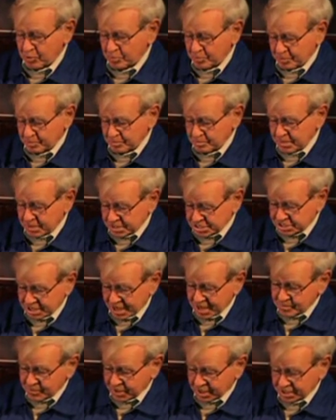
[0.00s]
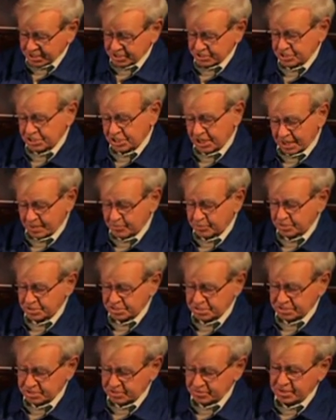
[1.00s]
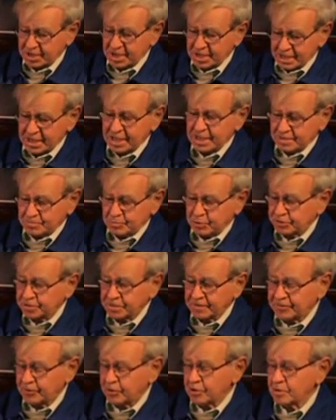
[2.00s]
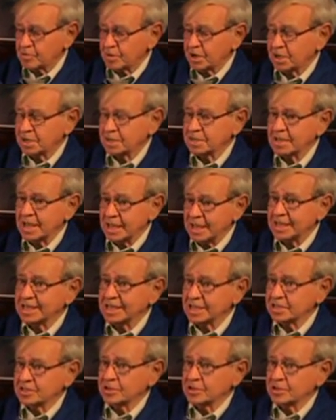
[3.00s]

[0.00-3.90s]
a machine minder's job was to put the form on, ink it